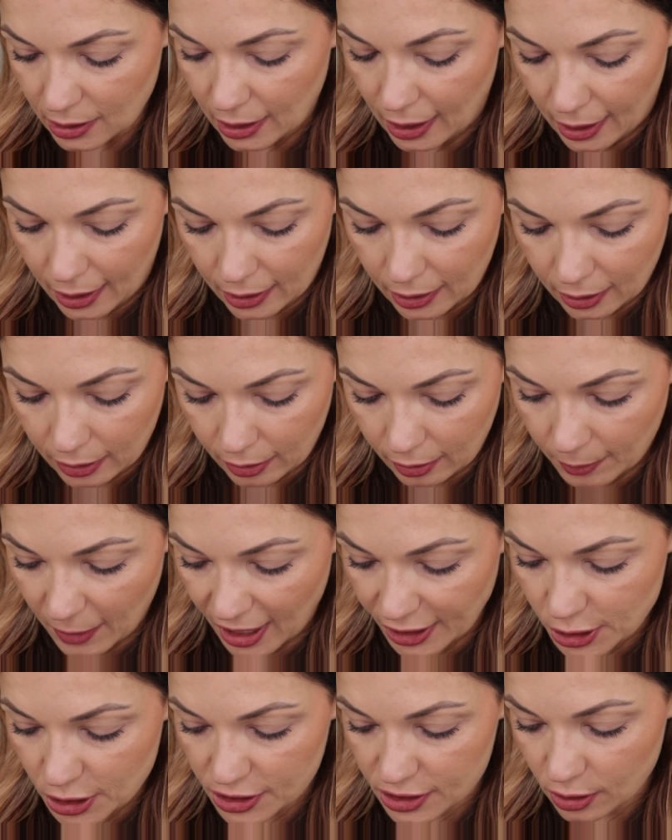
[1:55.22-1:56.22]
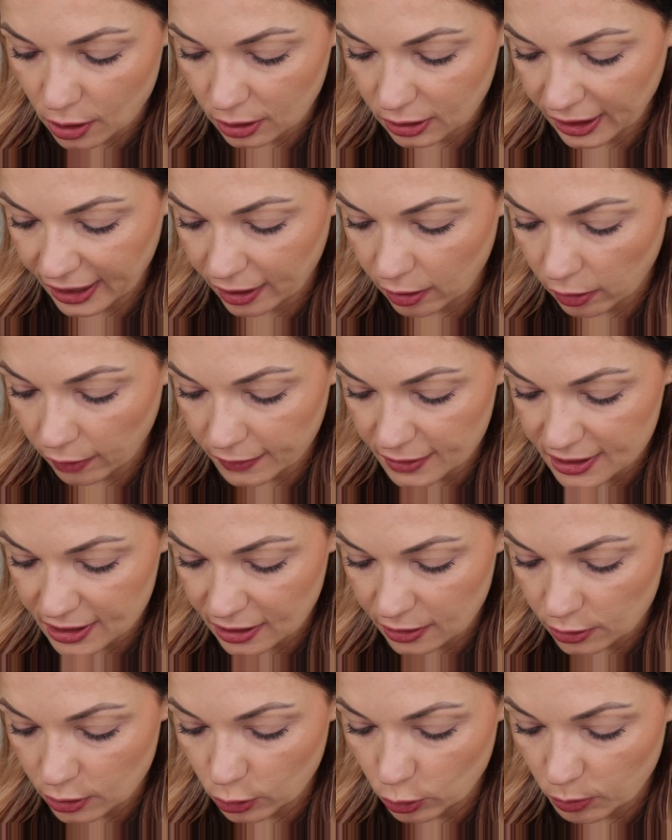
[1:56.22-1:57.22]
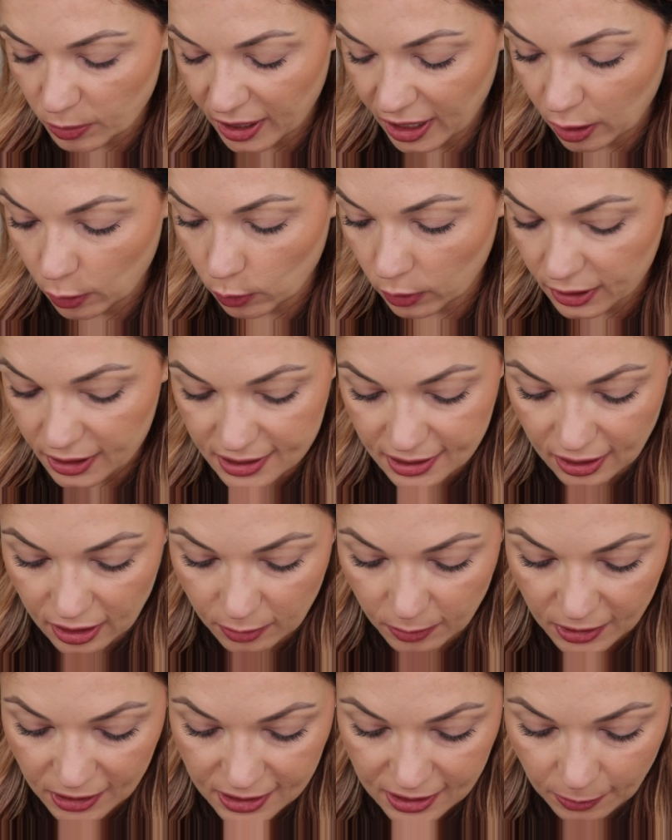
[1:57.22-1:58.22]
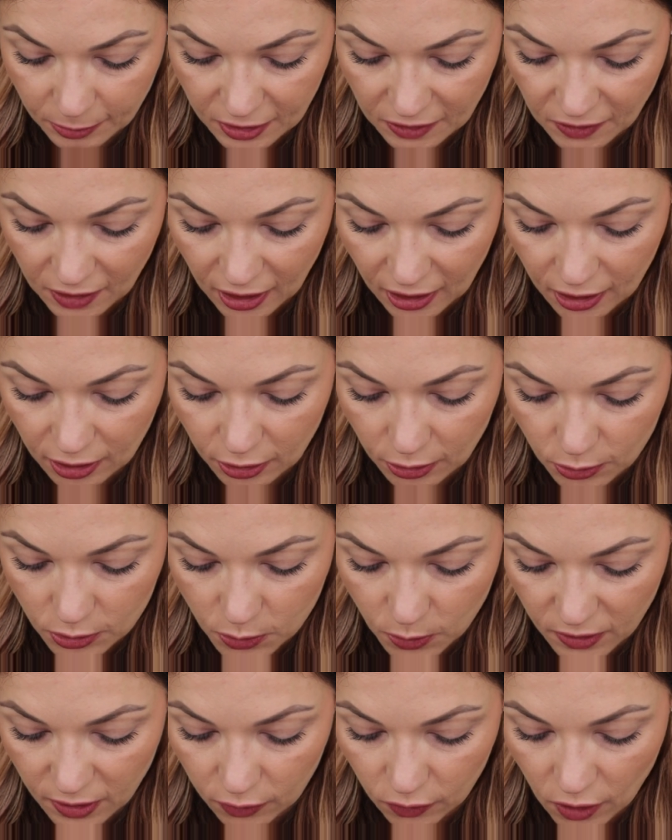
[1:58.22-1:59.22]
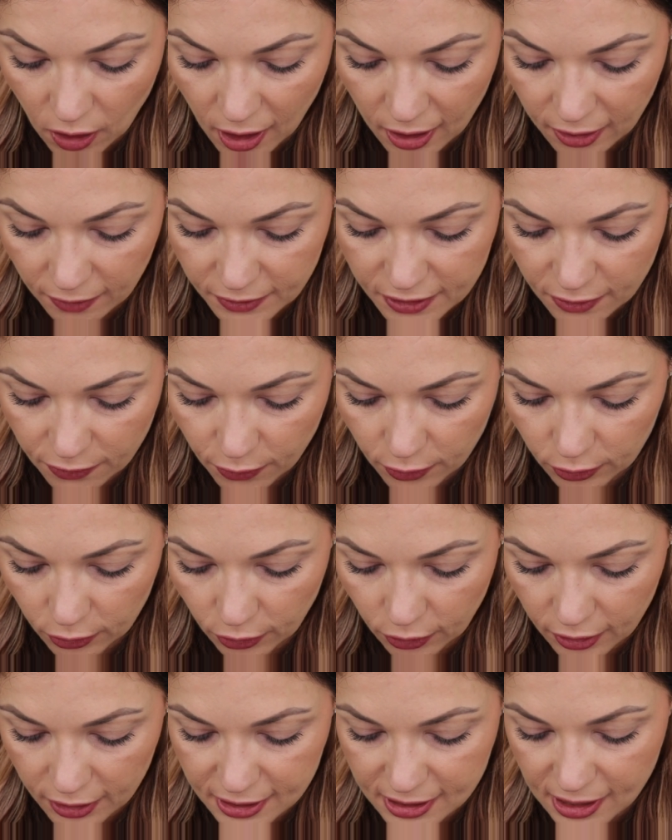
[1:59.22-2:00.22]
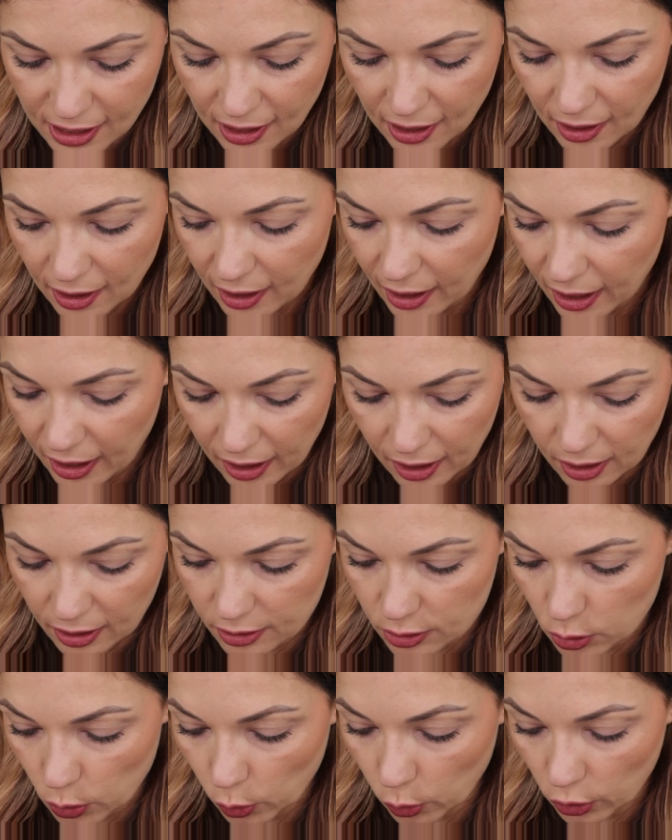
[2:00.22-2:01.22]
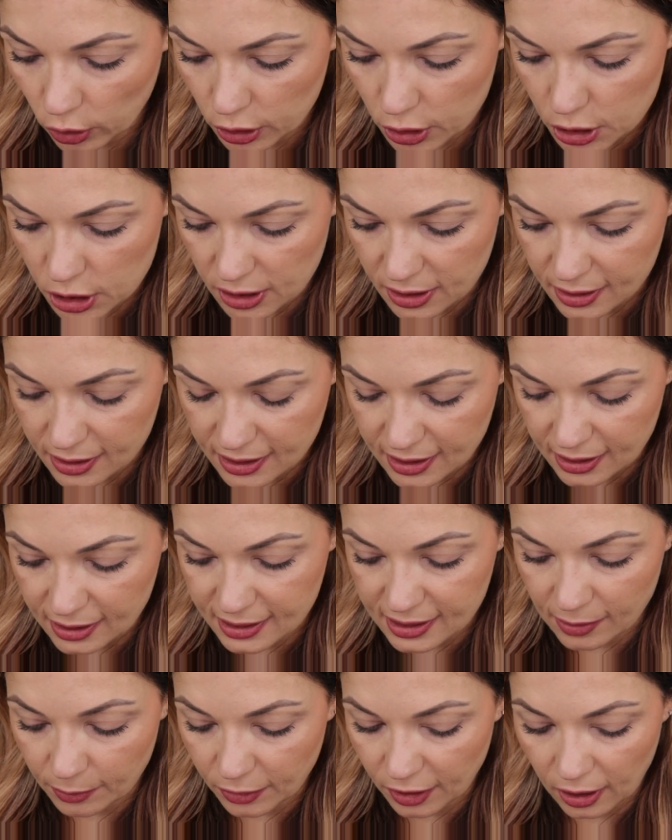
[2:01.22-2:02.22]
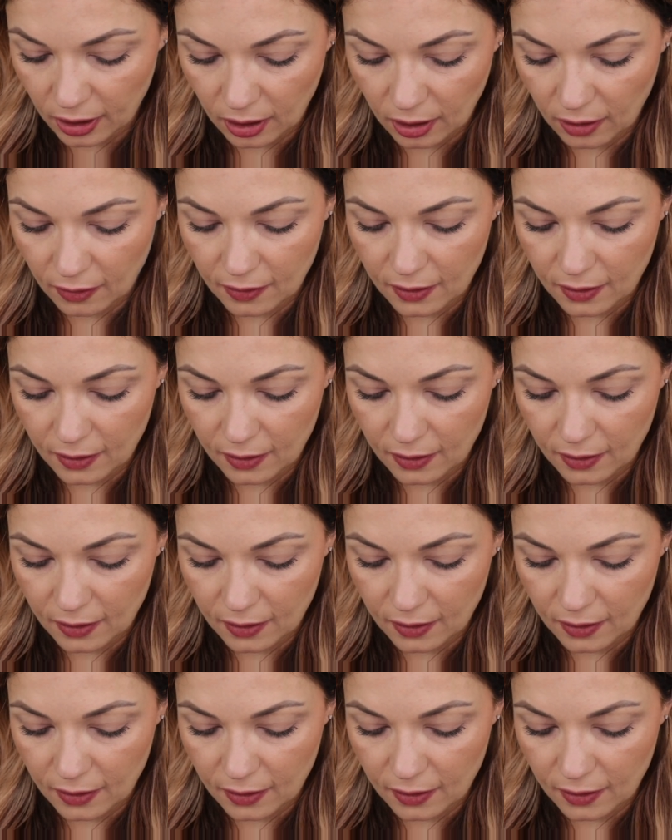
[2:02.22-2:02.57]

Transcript: Um, I just thought, like, obviously the nude pink one is going to be something that I can use with a lot of different looks, and oranges is something